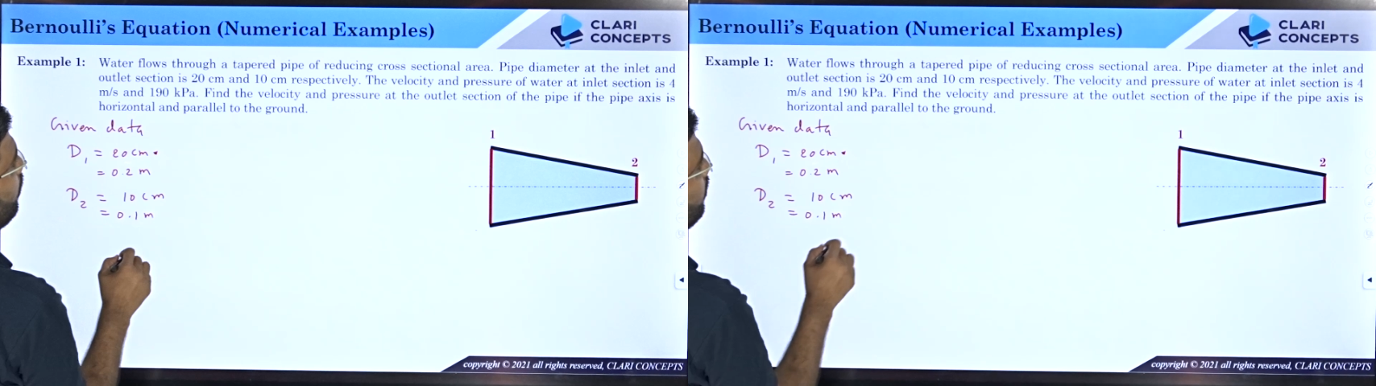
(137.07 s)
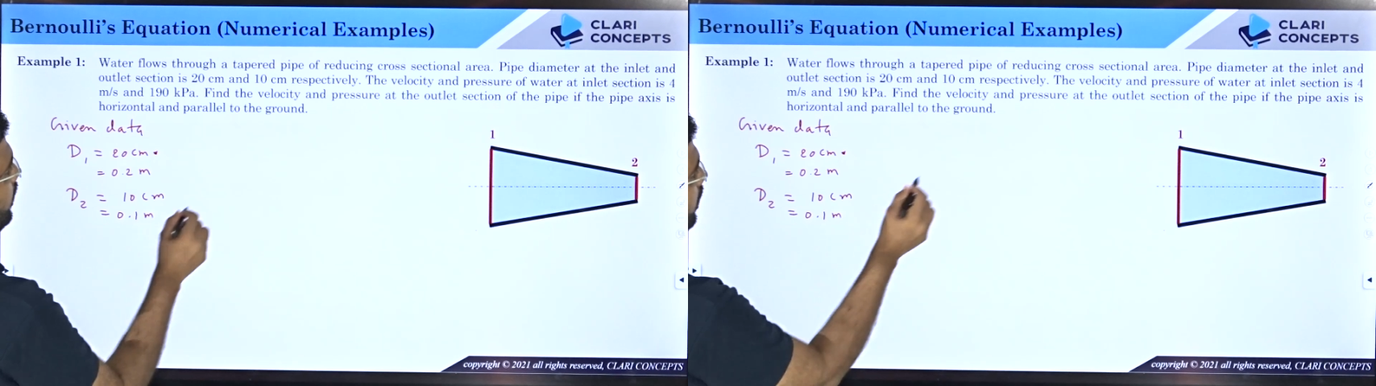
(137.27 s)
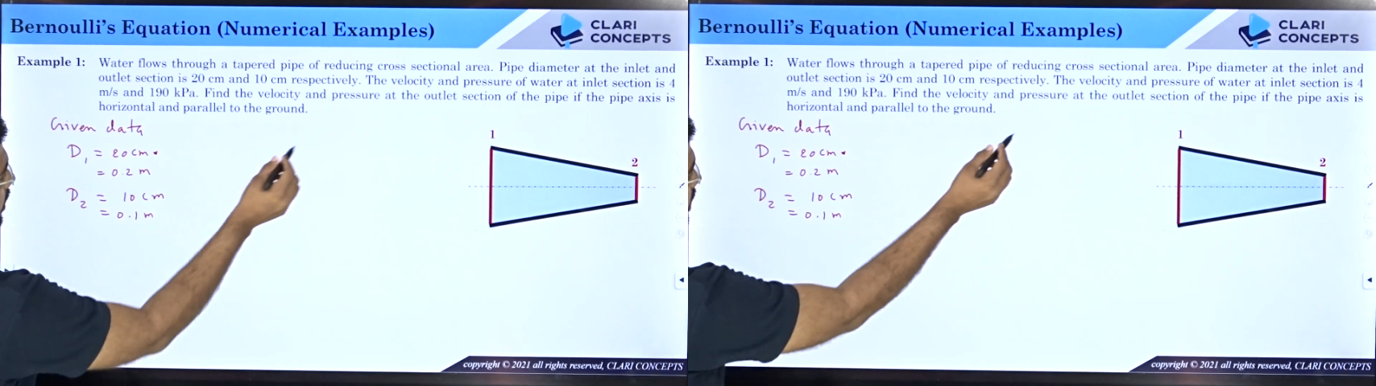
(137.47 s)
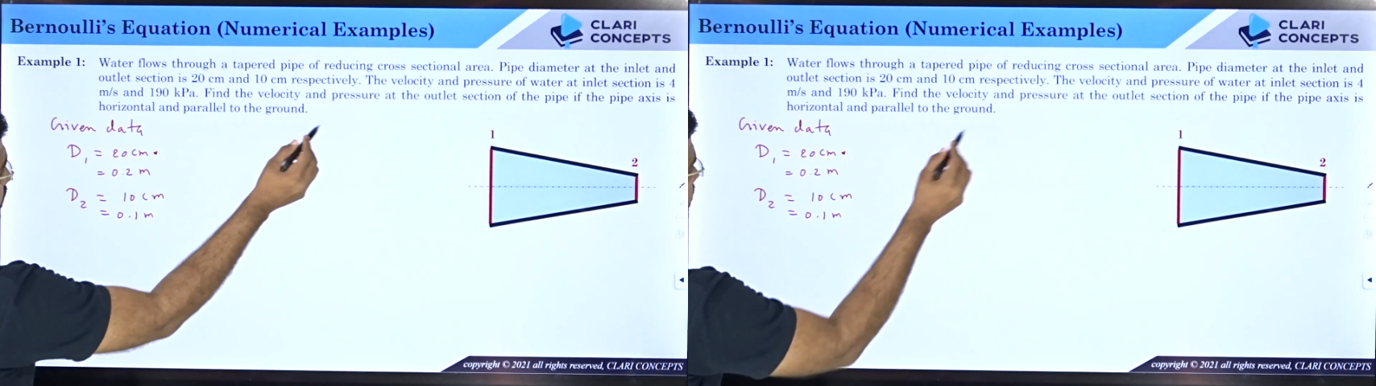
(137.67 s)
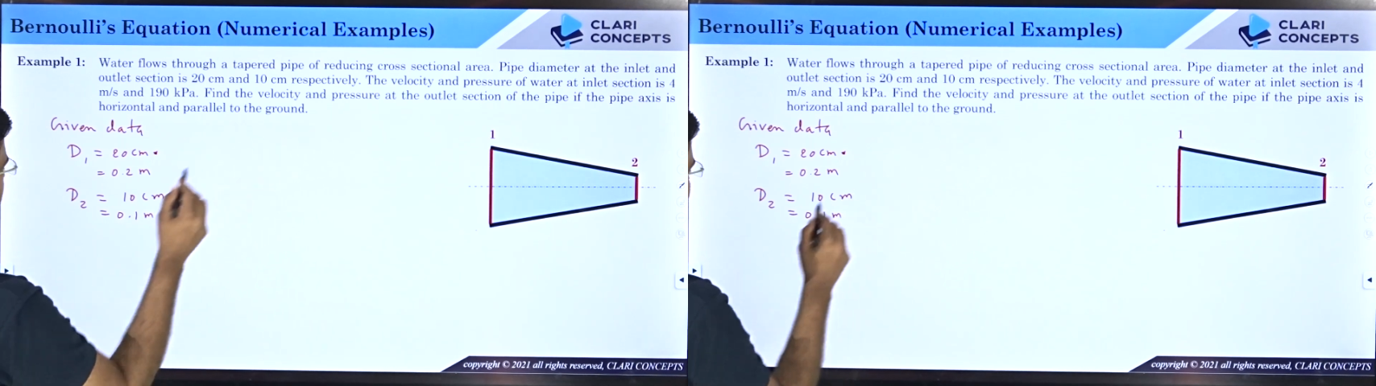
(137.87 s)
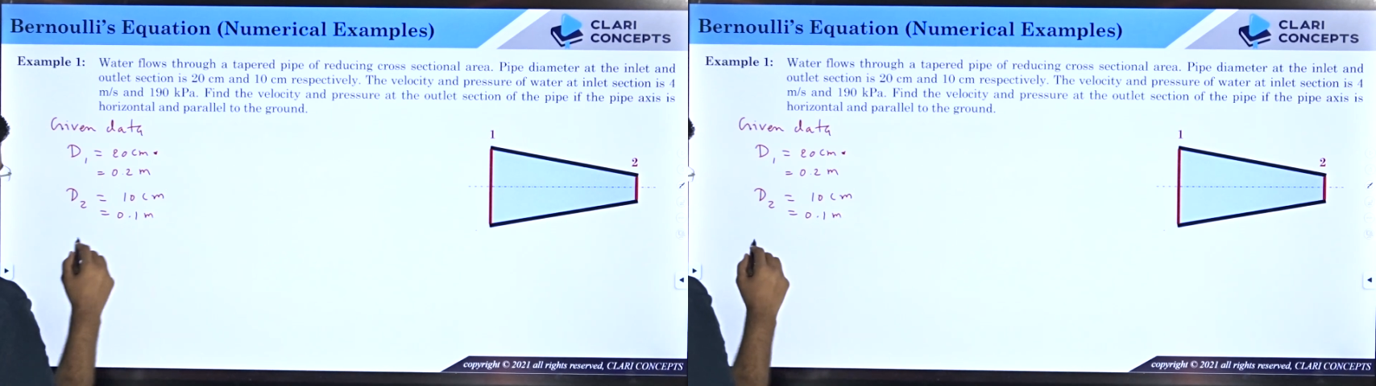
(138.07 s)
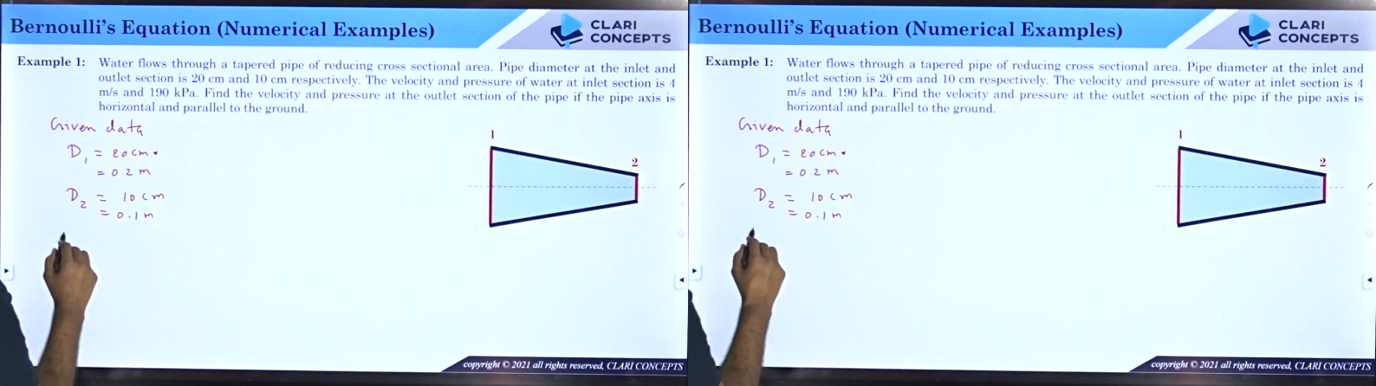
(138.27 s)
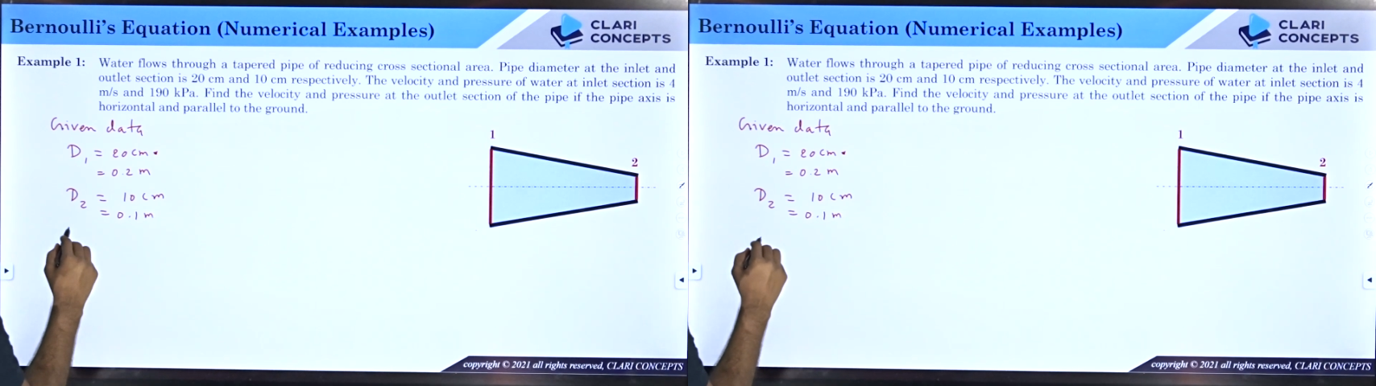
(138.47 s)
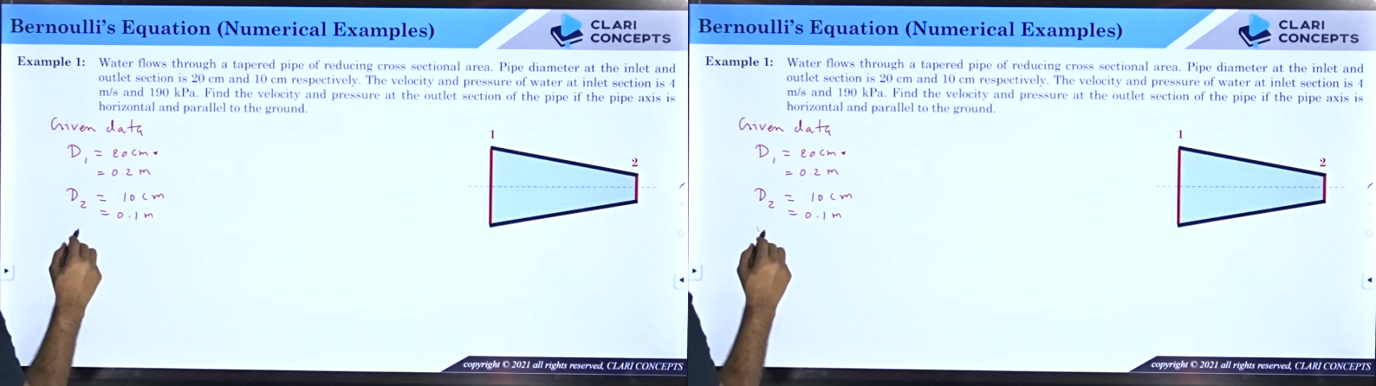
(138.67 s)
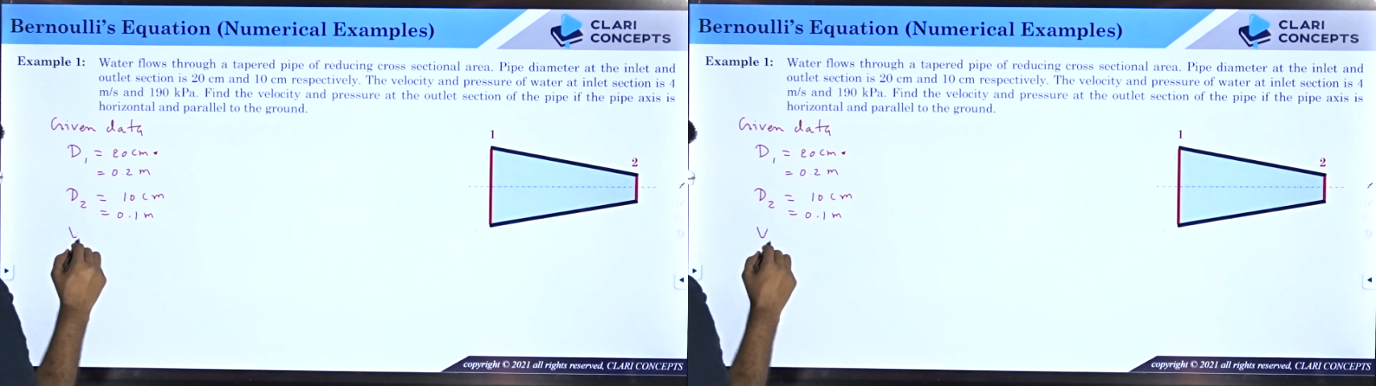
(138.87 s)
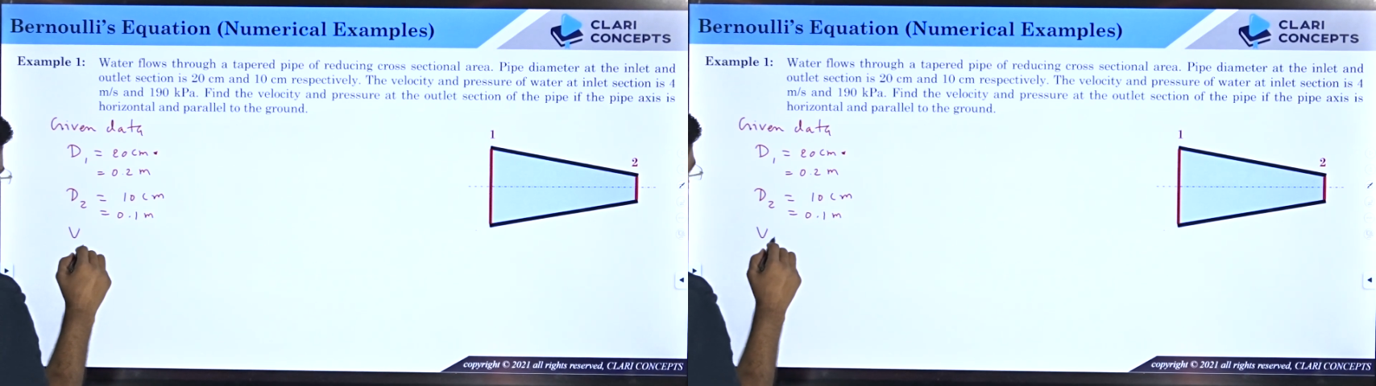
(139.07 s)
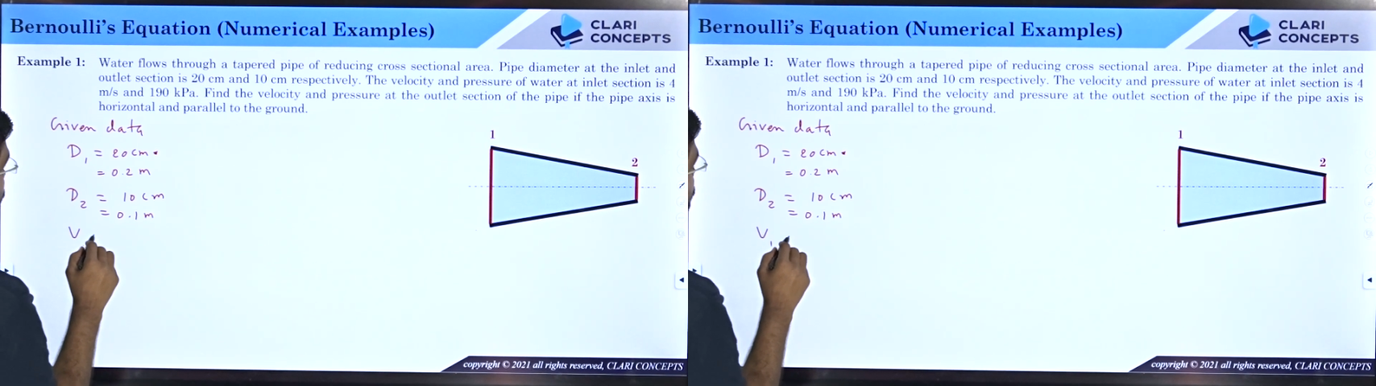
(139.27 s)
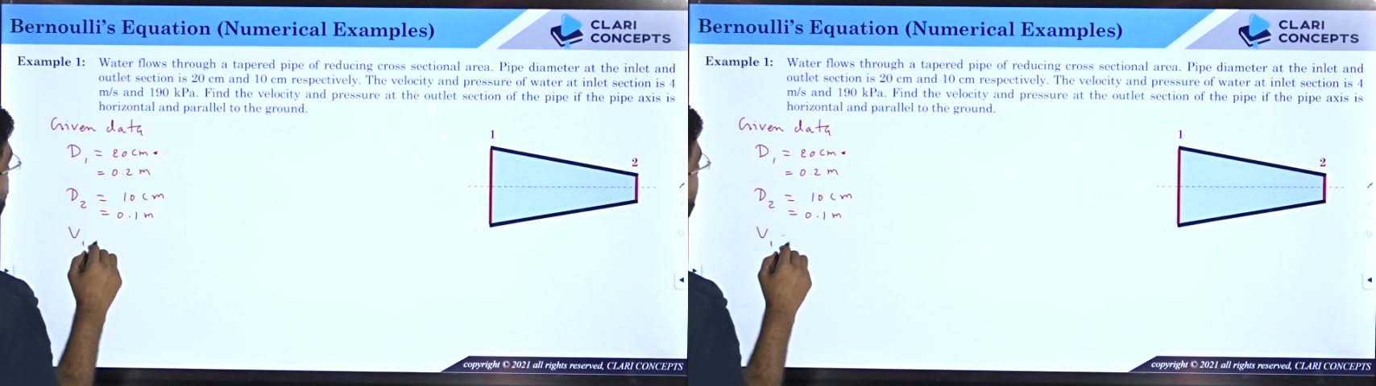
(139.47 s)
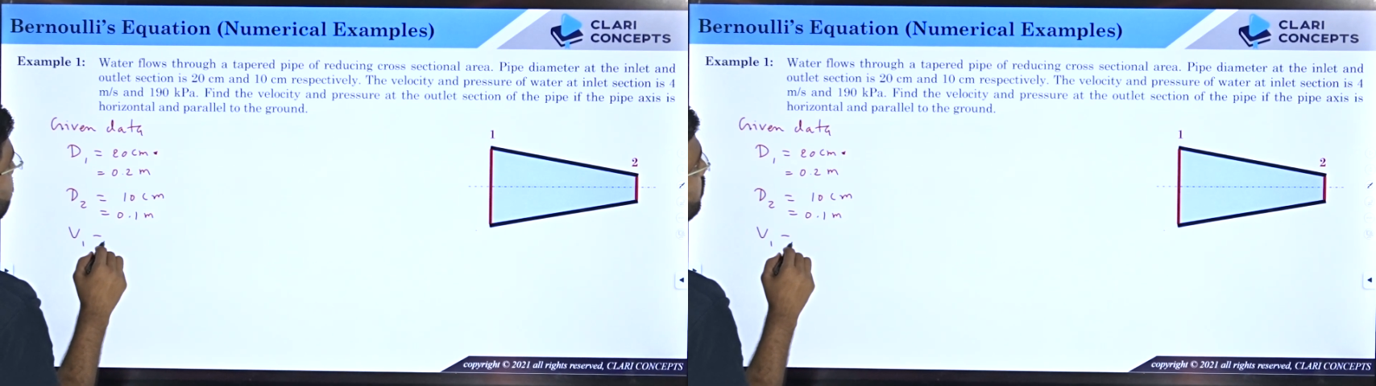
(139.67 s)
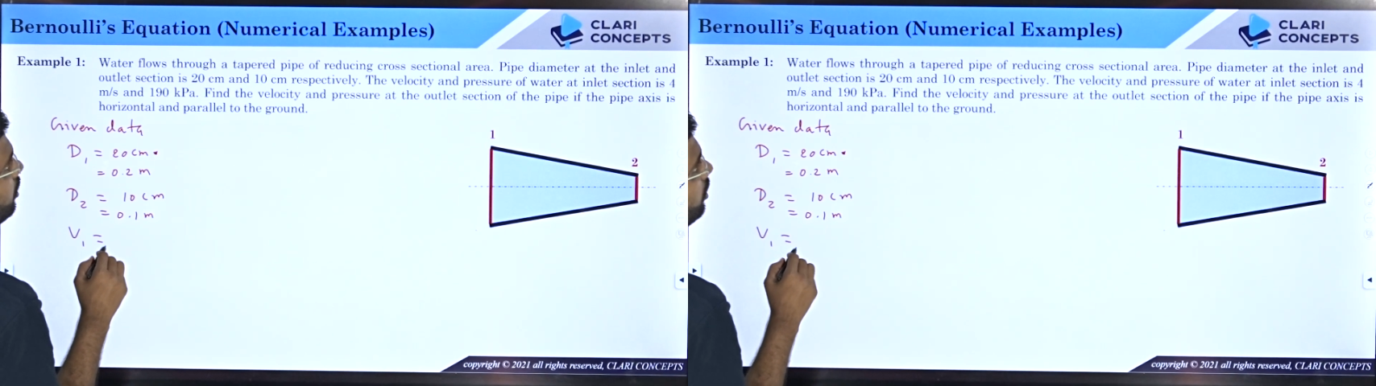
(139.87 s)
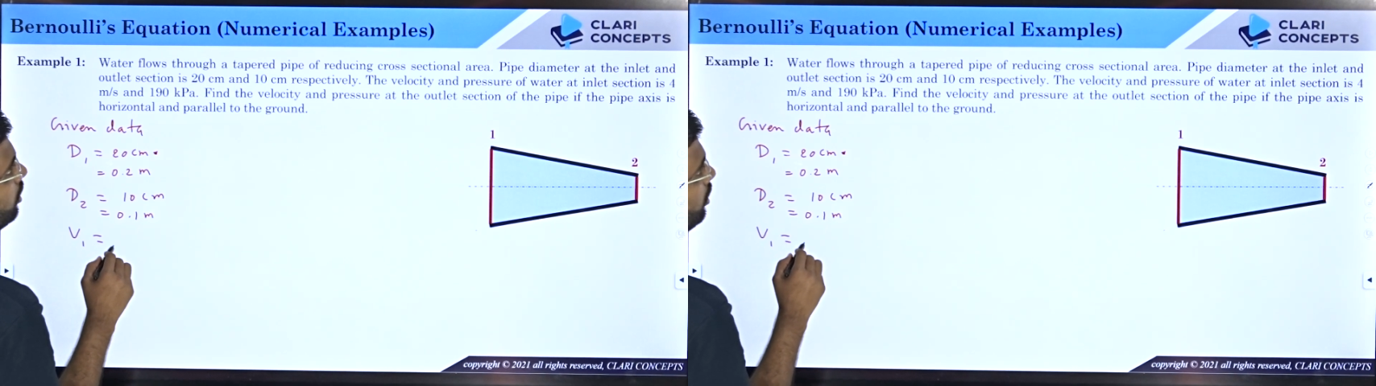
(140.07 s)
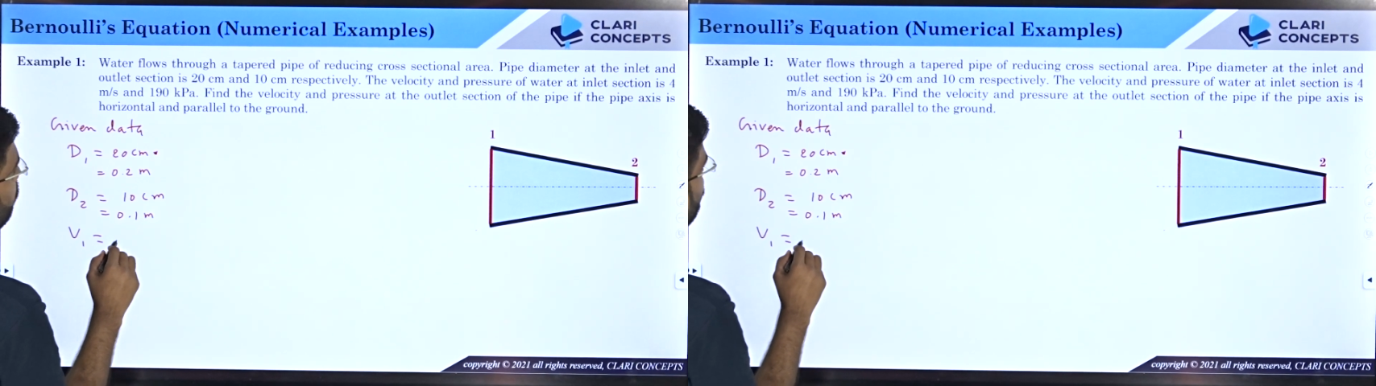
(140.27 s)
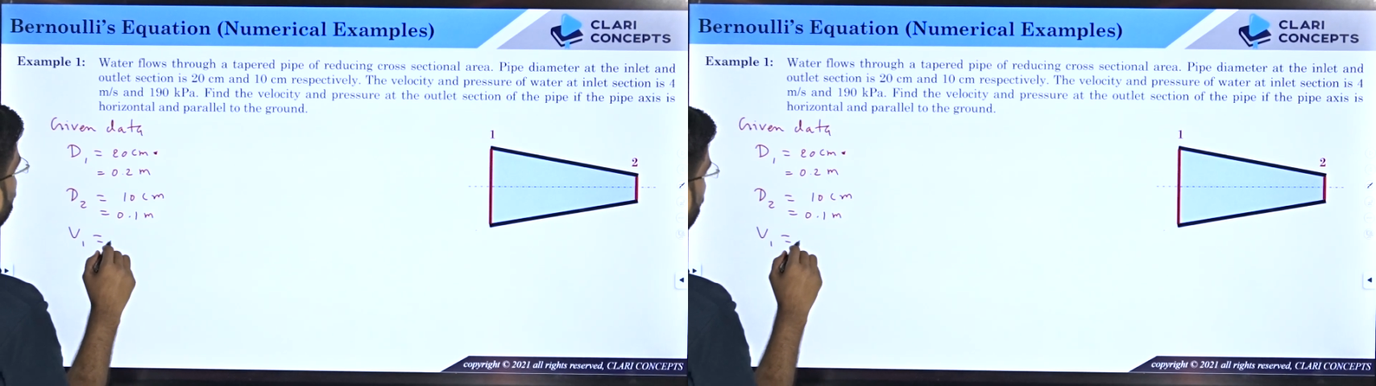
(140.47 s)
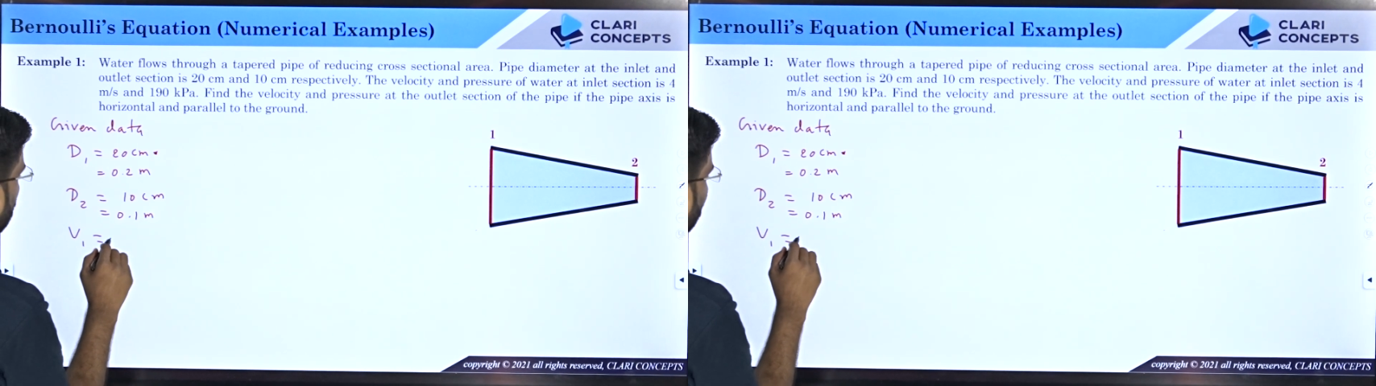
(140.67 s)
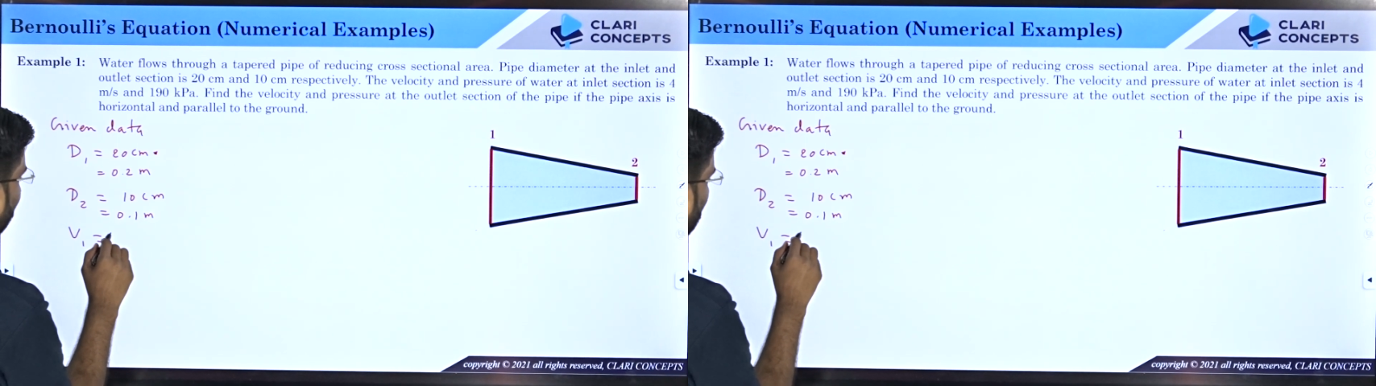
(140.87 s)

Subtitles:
(no speaker visible)